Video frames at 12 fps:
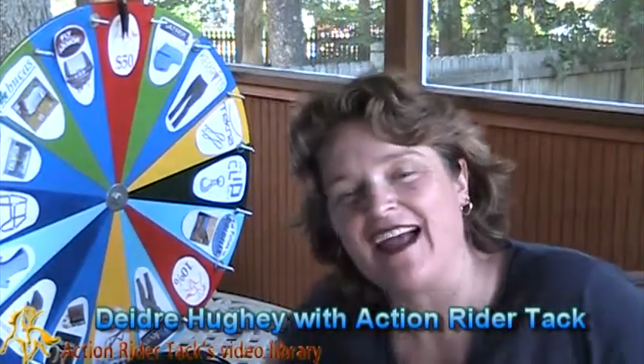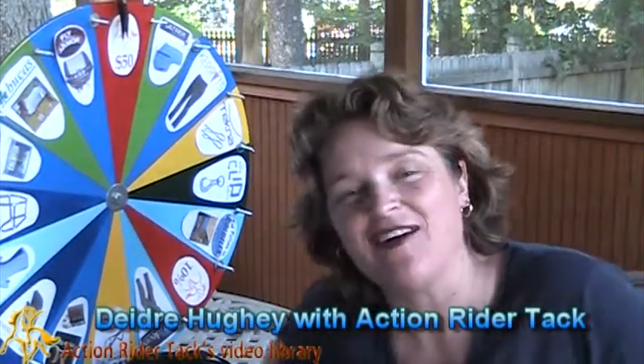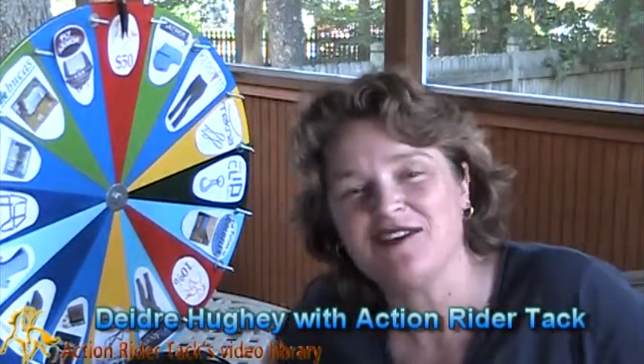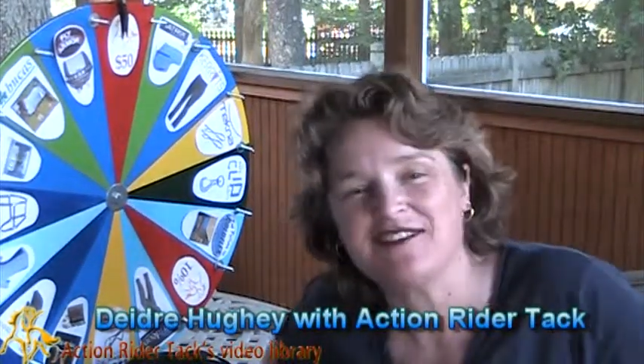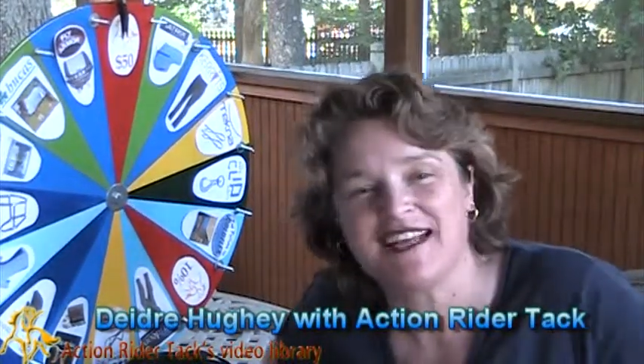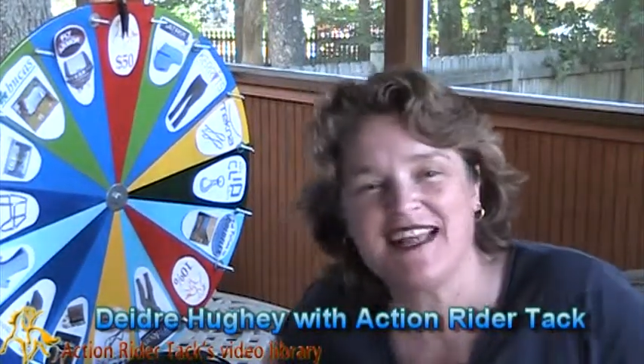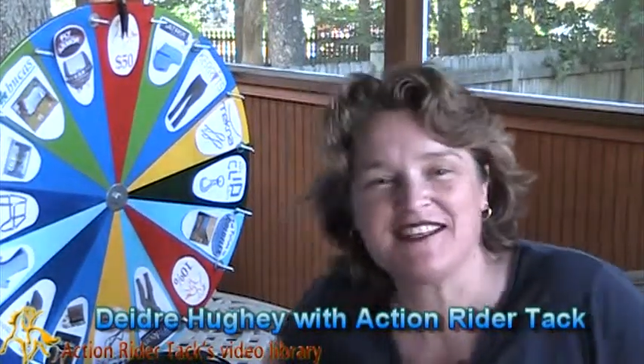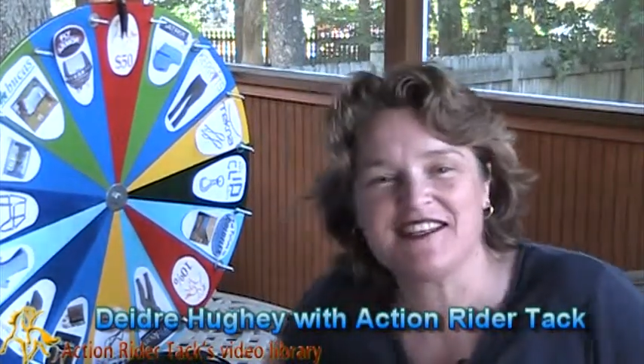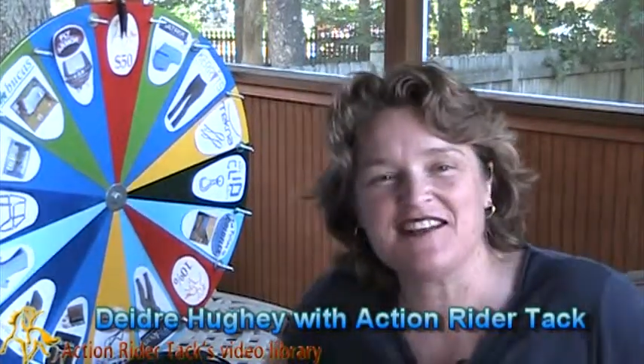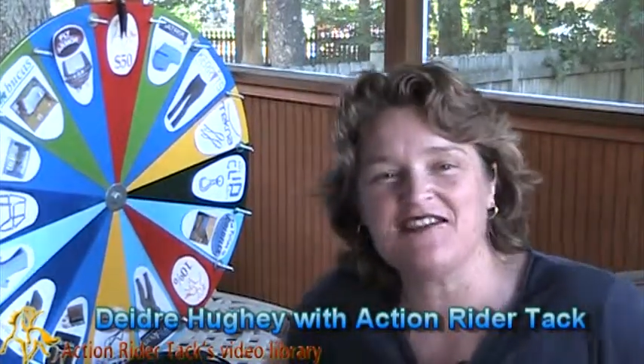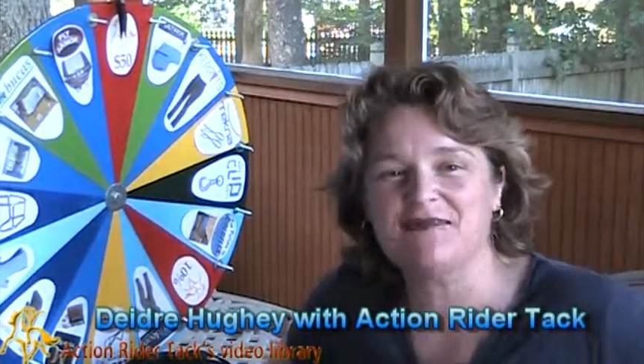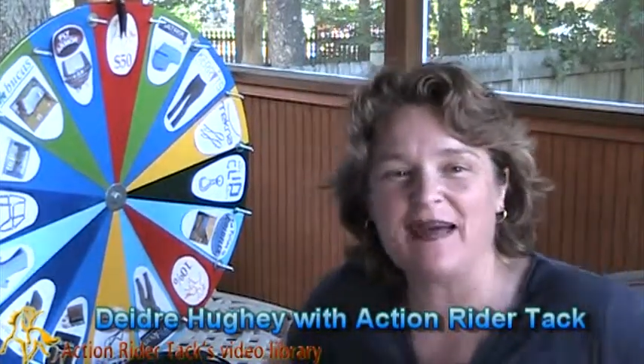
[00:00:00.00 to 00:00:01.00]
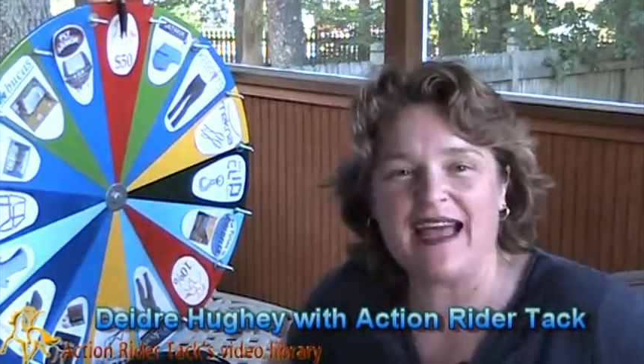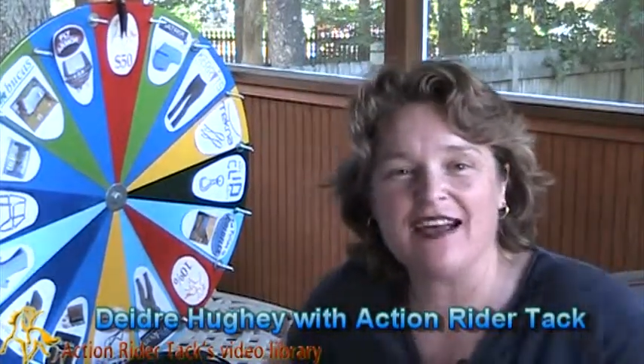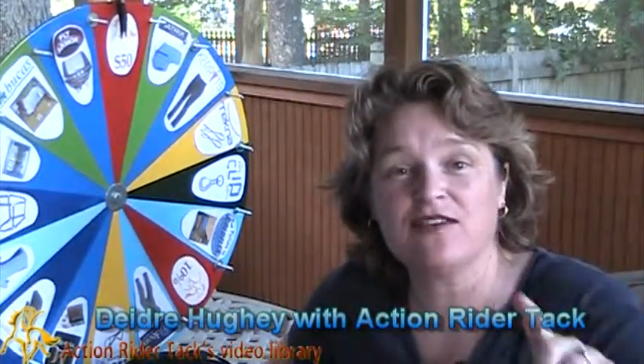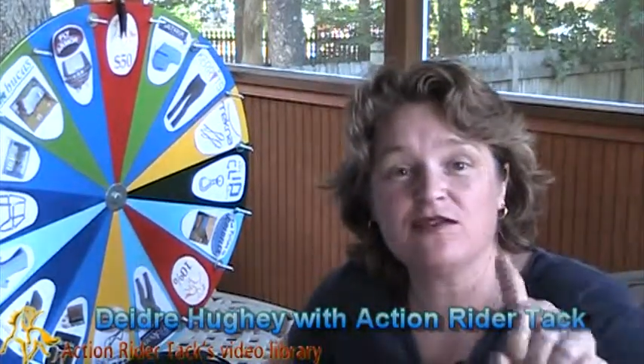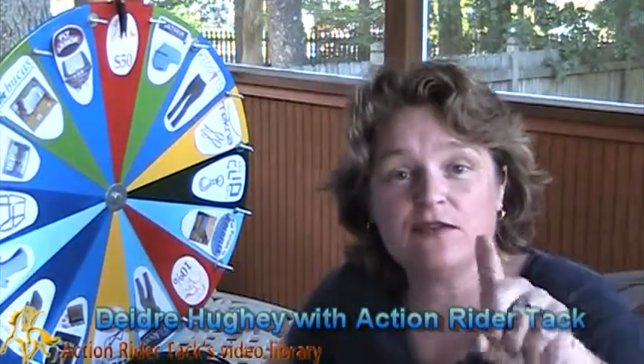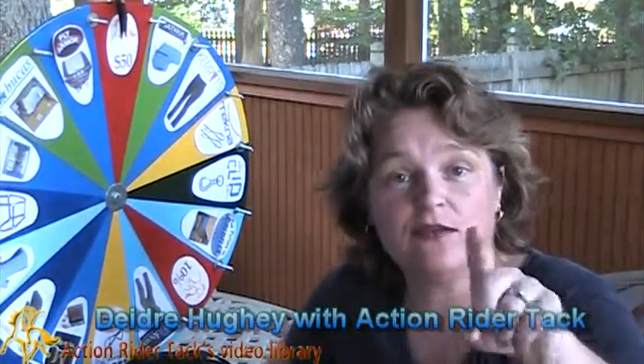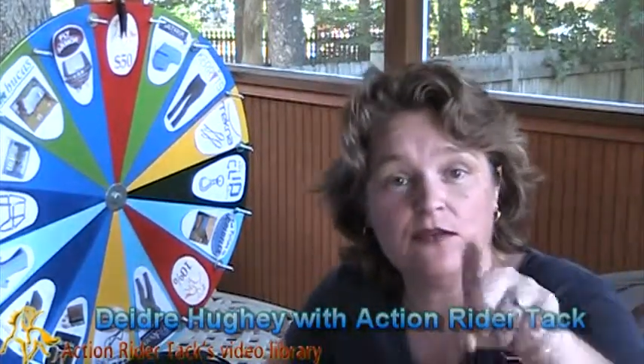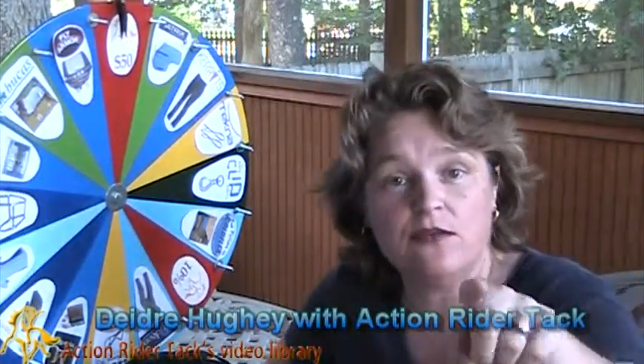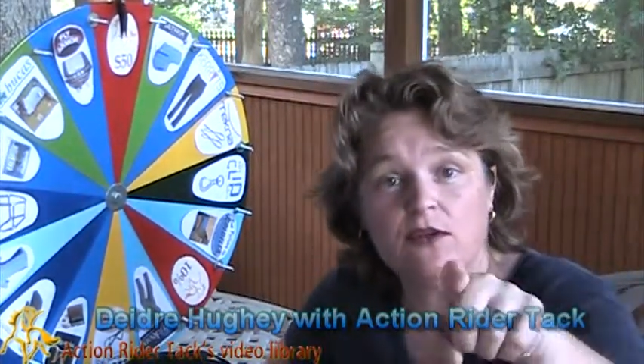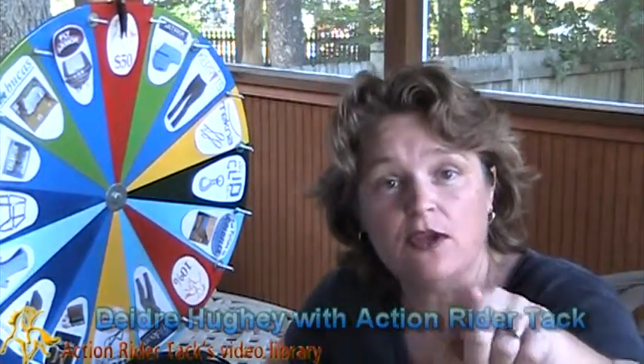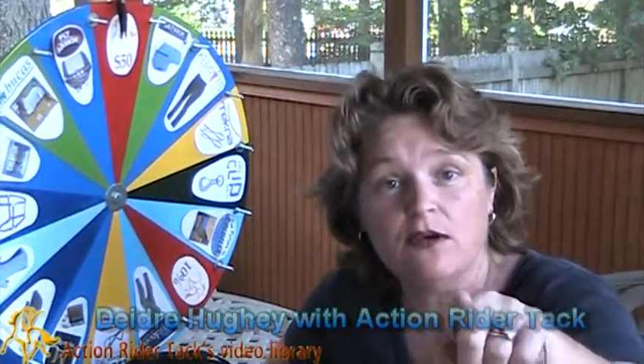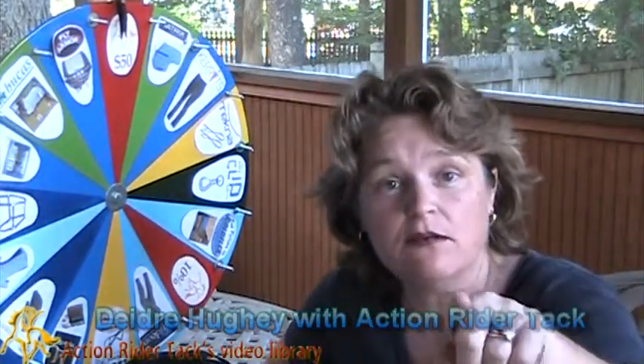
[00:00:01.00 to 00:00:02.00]
our chance to give back to
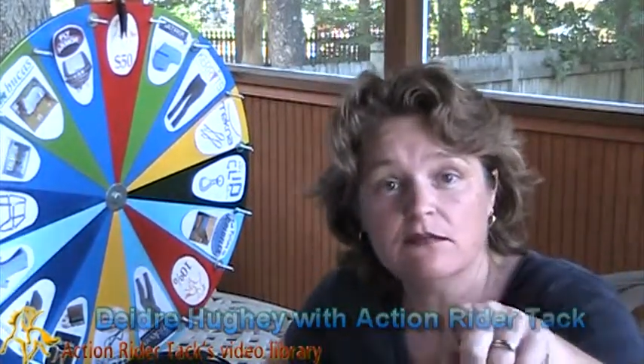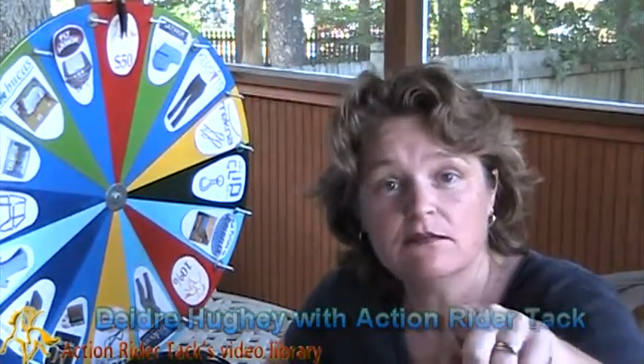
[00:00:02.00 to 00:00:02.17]
you.